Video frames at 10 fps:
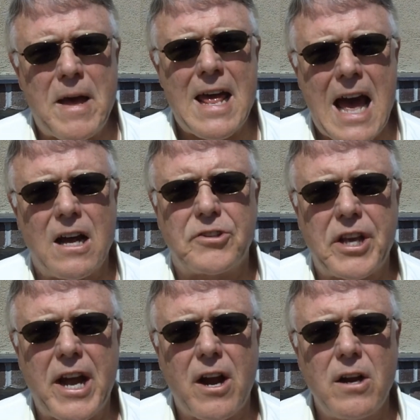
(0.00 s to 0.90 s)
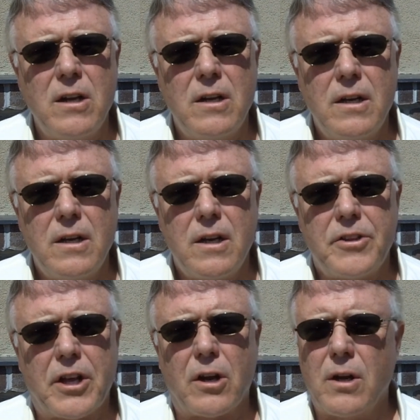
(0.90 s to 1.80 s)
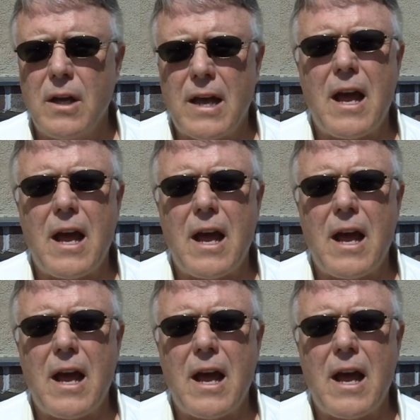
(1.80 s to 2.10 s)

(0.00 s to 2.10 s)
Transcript: men out there that are, and,